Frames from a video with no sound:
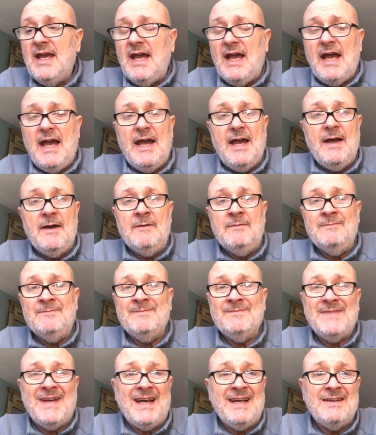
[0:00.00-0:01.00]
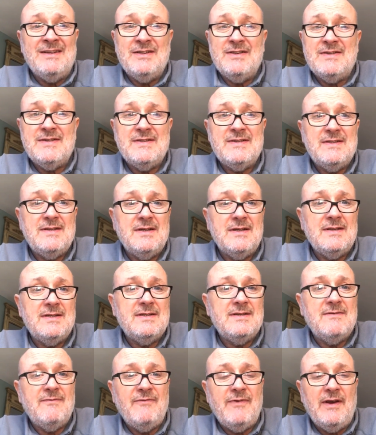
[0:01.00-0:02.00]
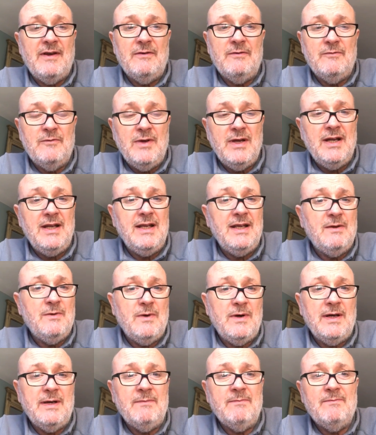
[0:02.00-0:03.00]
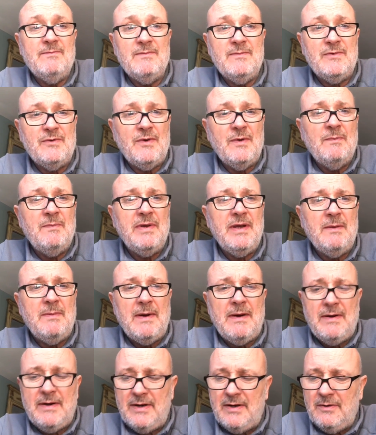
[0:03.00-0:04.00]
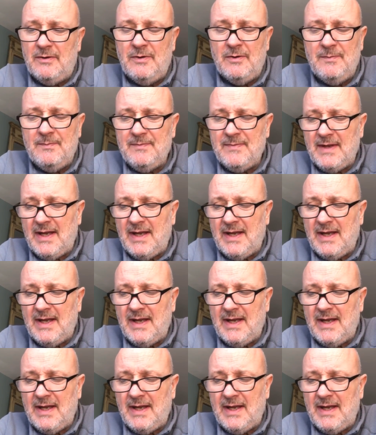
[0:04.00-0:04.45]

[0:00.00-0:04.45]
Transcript: and just felt really quite grumpy about it all.